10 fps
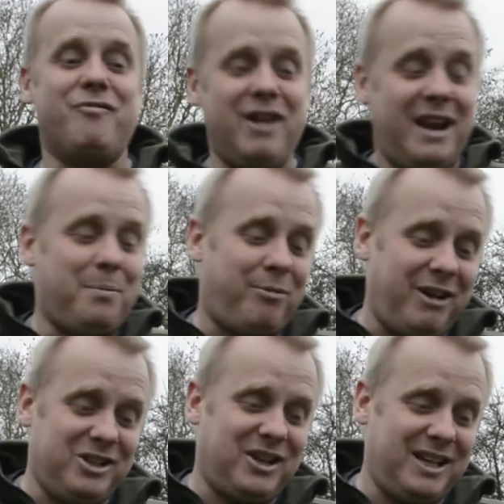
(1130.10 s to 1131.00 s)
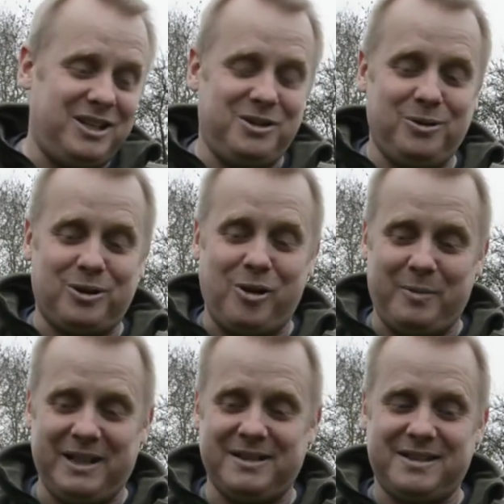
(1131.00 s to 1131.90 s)
really appreciated your
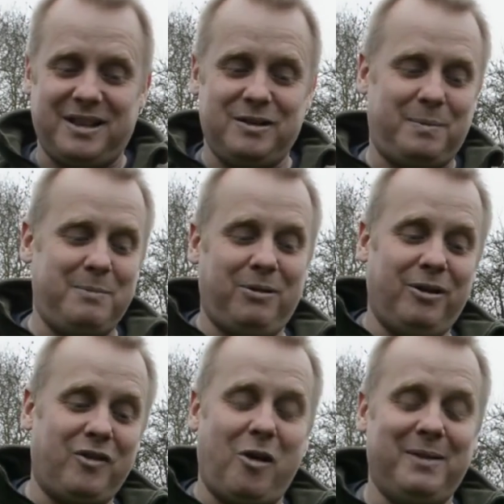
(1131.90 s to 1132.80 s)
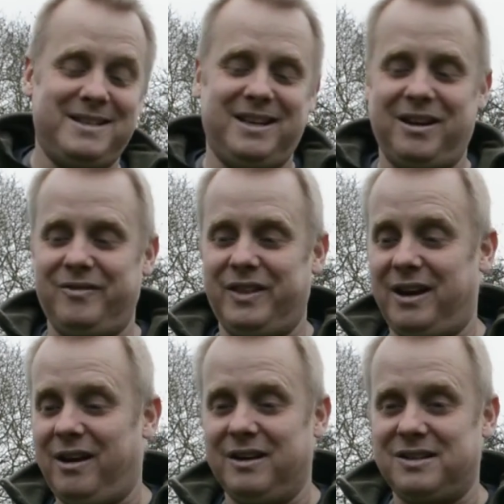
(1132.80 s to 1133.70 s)
comments, those people that have commented over the
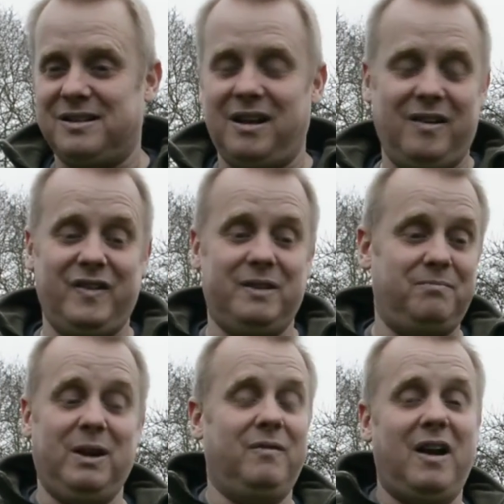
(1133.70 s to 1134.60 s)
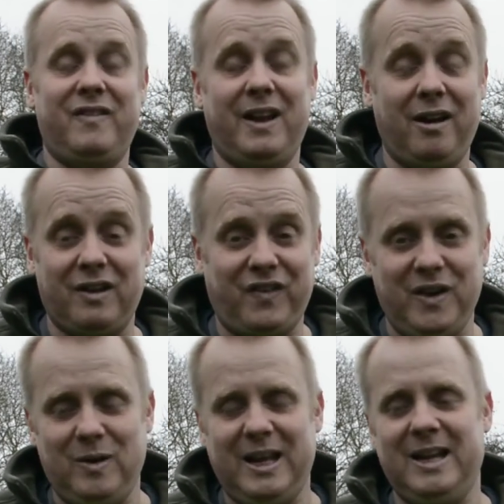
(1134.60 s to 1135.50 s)
last few
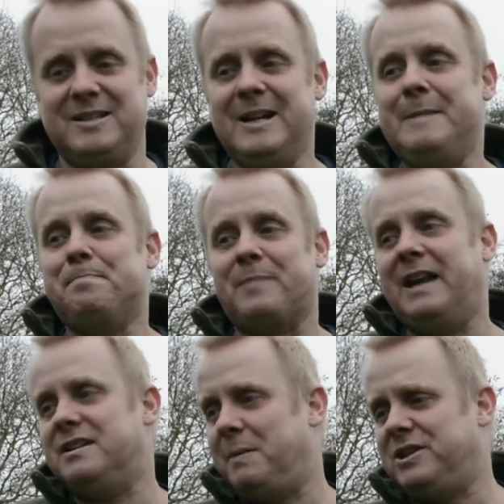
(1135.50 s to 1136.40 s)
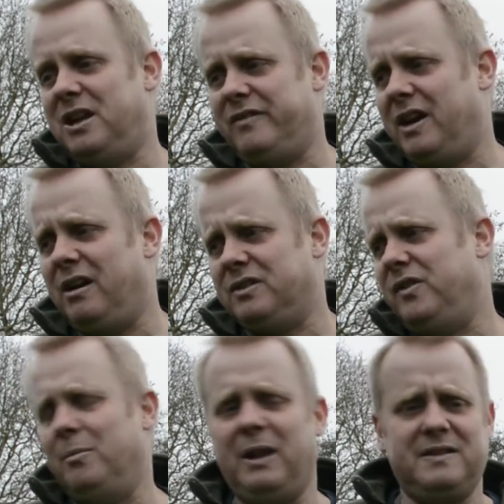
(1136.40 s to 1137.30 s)
years, and especially over the last
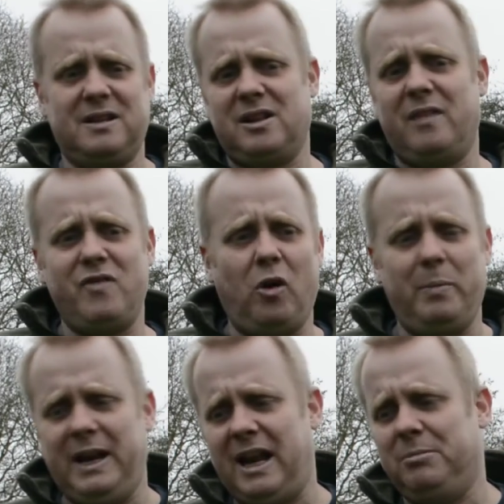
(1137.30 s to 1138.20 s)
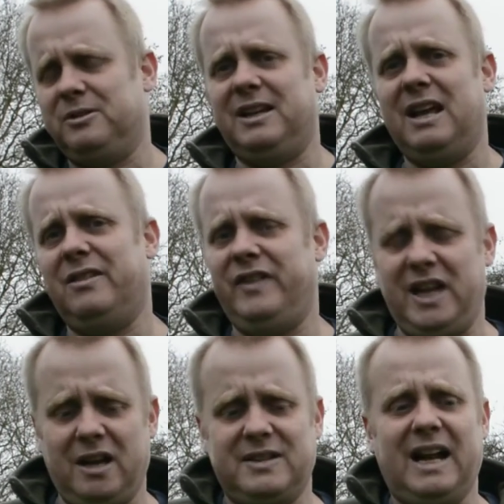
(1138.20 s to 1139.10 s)
few months as I've not been able to get the
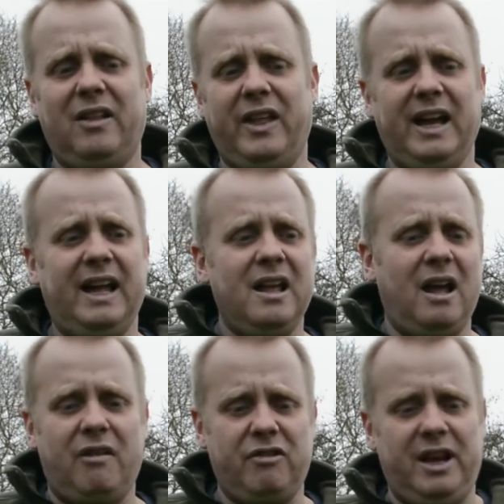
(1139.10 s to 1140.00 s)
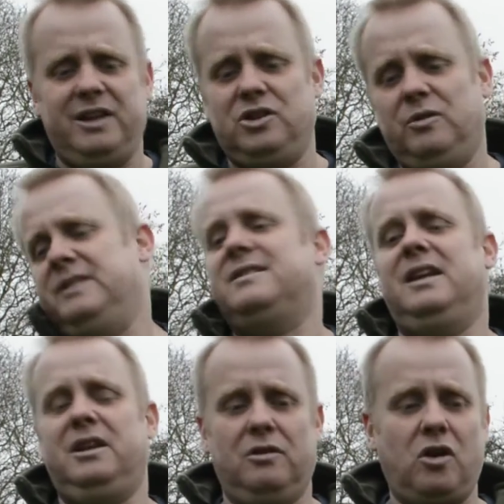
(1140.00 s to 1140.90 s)
videos out there. I've really enjoyed
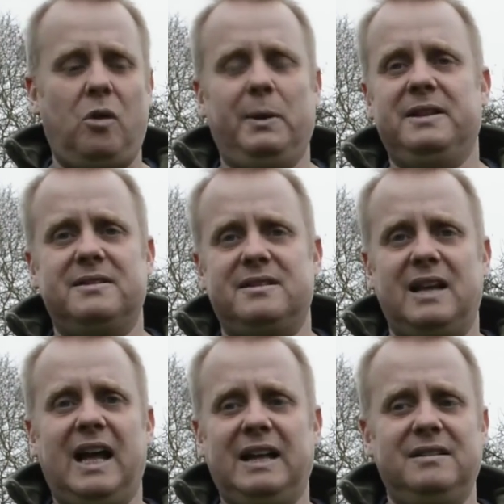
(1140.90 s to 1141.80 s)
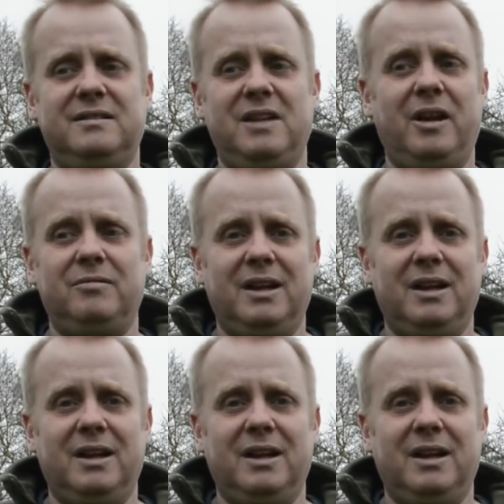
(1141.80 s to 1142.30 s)
seeing your comments and, you know,